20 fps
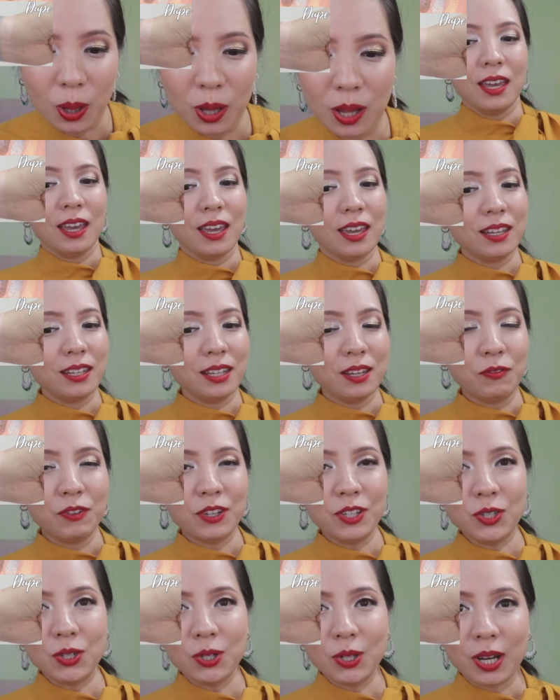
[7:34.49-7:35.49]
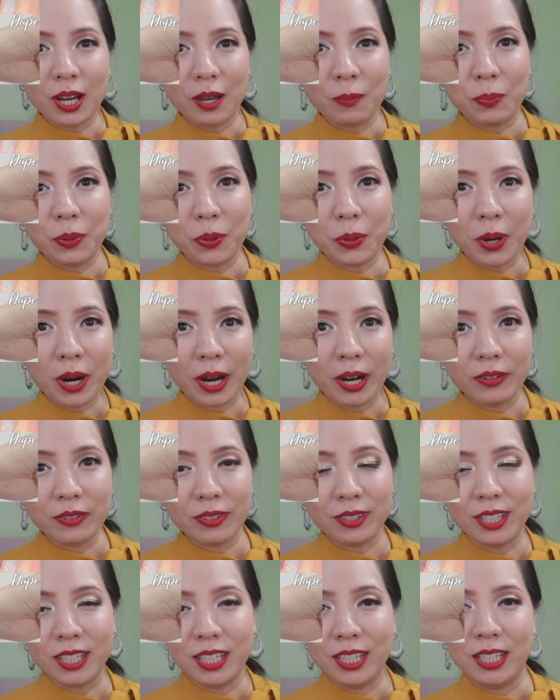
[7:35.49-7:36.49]
And even though I pull out
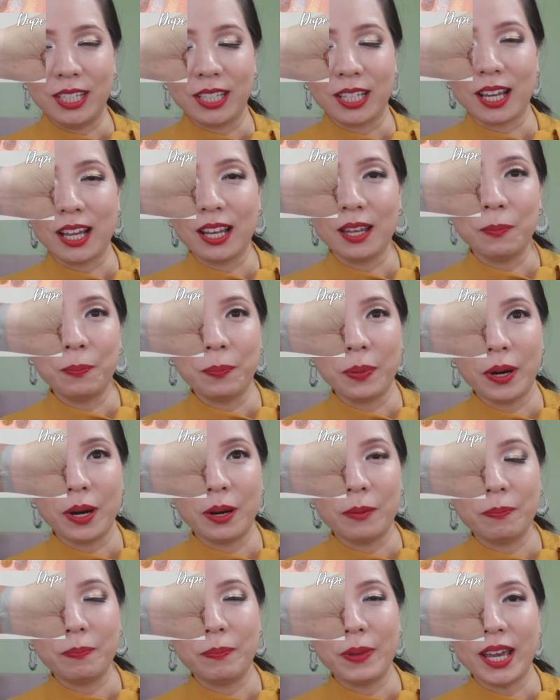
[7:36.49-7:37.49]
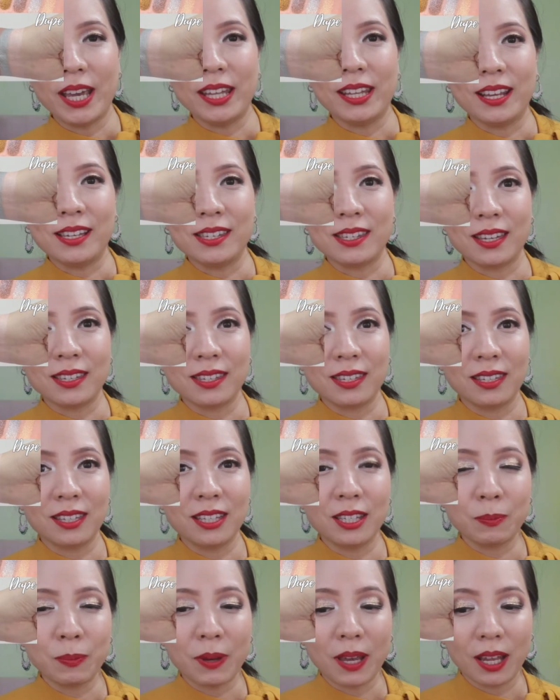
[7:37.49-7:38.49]
the Colourpop Bare Necessities
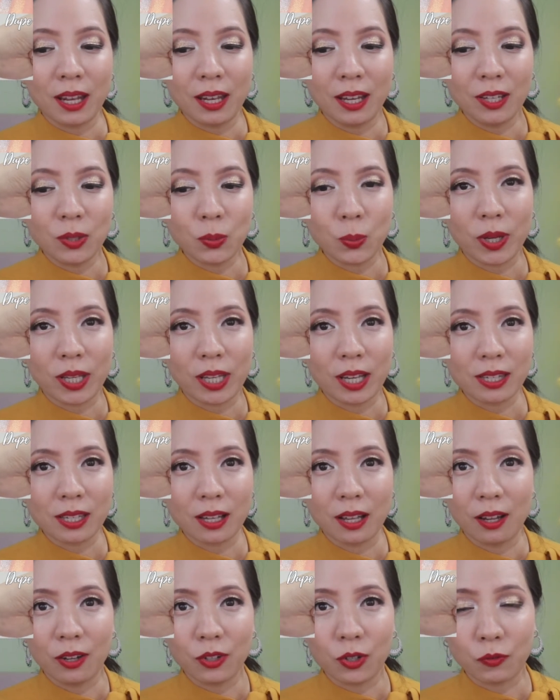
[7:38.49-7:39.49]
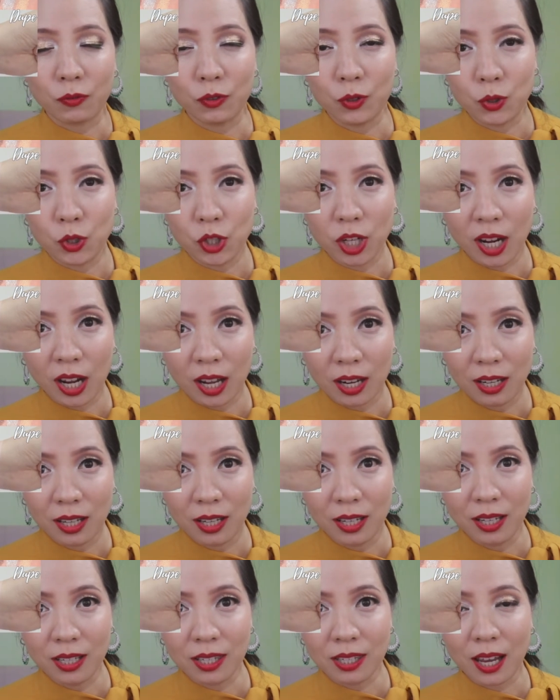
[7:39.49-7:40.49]
palette where there's a lot of neutral
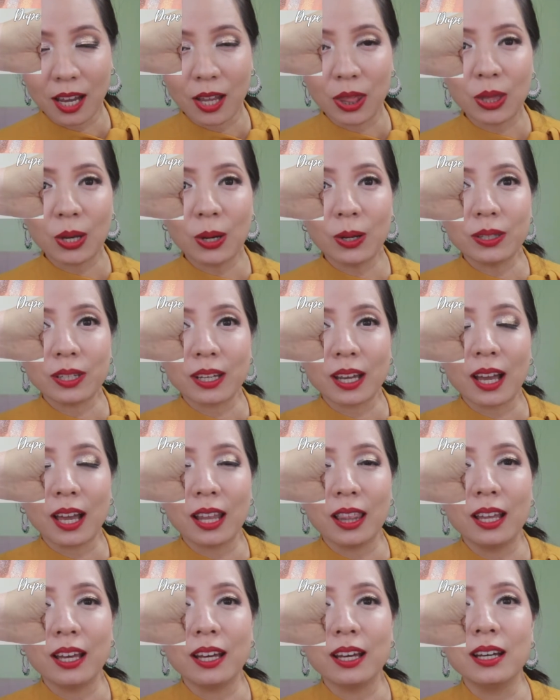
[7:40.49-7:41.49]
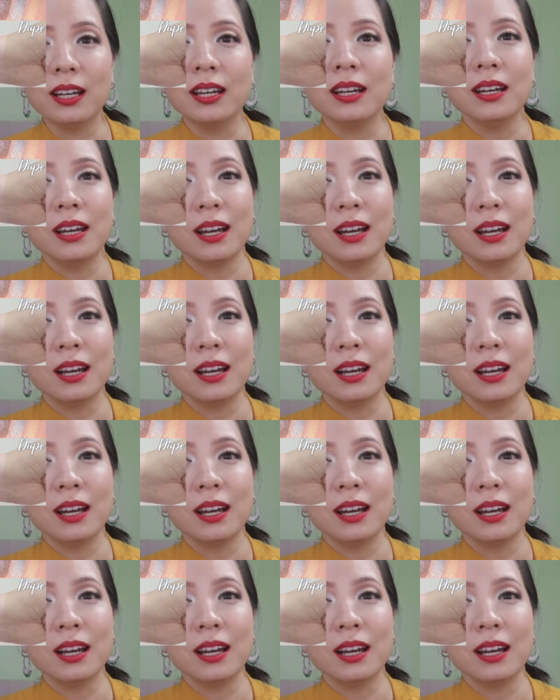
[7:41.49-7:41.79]
colors, I thought the color